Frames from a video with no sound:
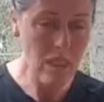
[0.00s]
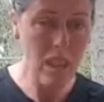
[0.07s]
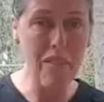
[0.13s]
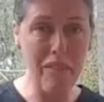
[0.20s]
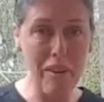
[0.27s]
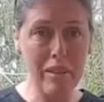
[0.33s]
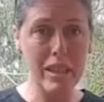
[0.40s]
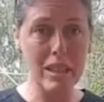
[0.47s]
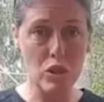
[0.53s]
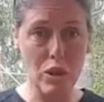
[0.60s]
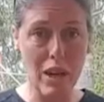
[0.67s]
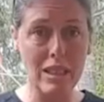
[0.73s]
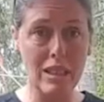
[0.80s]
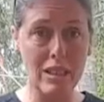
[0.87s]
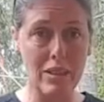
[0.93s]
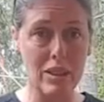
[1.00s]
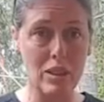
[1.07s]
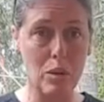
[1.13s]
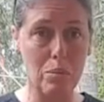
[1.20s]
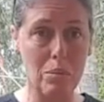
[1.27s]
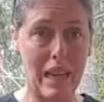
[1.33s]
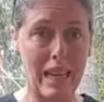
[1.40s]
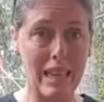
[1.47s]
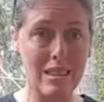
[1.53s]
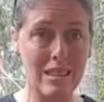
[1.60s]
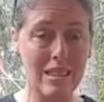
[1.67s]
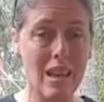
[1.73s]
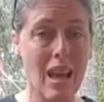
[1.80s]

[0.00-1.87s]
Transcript: A very attractive indoor plant.